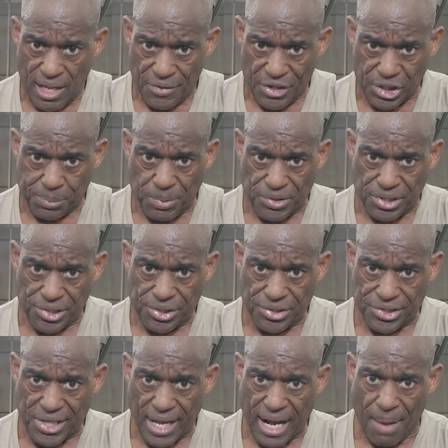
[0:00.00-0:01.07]
this position
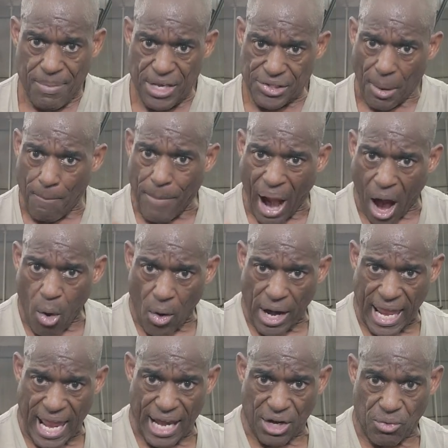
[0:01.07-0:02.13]
set up. It's a power
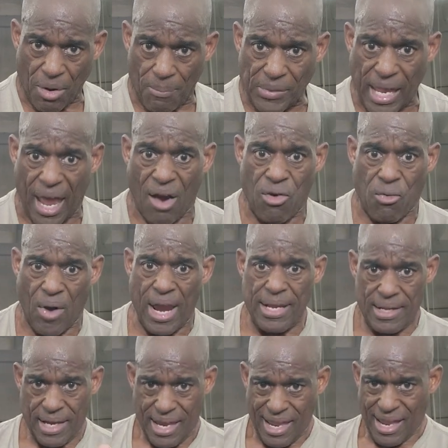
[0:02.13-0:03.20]
hand grip now, right?
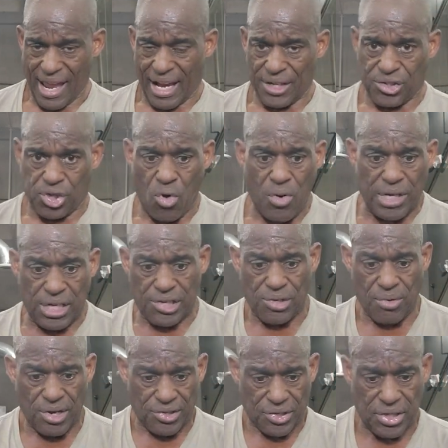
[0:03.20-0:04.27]
I got 2 of these
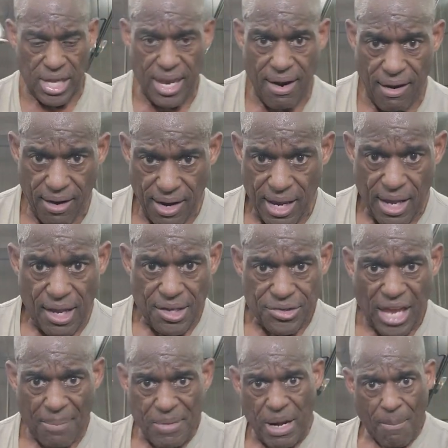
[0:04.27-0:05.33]
units in here,
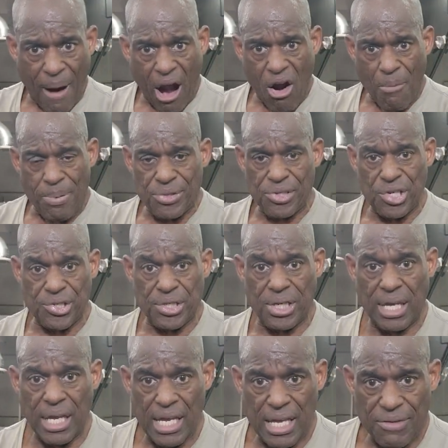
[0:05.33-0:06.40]
so I'm in a power position.
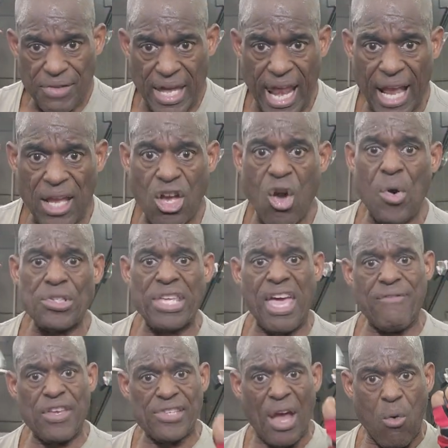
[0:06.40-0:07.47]
Then I can go as
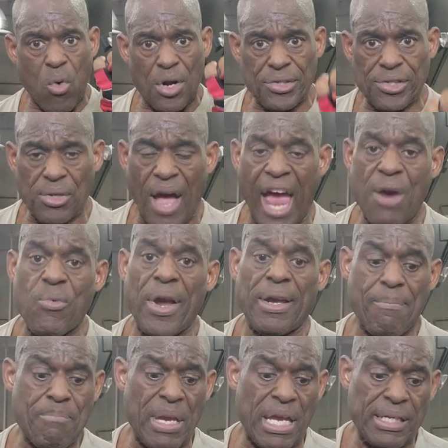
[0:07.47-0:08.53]
heavy as I want to. I
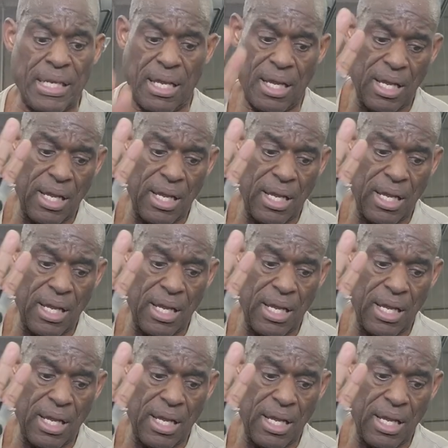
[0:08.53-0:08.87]
recommend